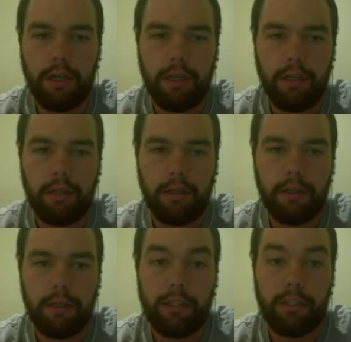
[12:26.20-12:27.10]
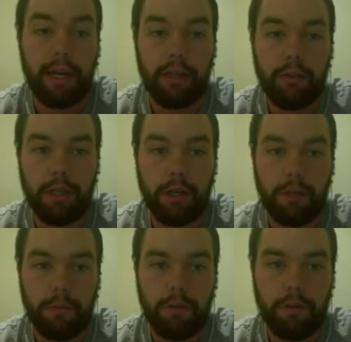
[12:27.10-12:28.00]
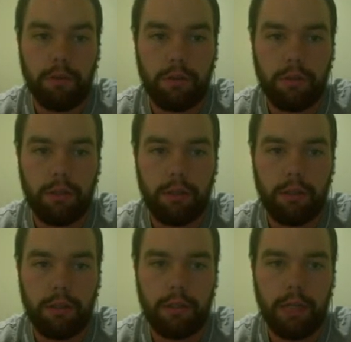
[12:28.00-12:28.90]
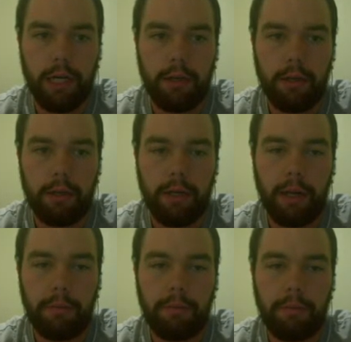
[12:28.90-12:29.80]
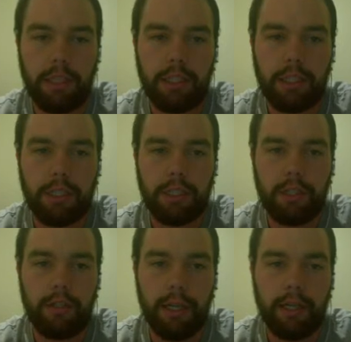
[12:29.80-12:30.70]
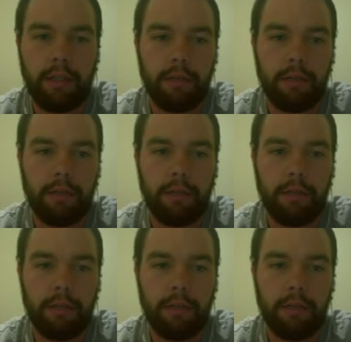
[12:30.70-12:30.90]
Hydreigon with Dark Pulse. But I'm seeing a lot less Scarf Hydreigon,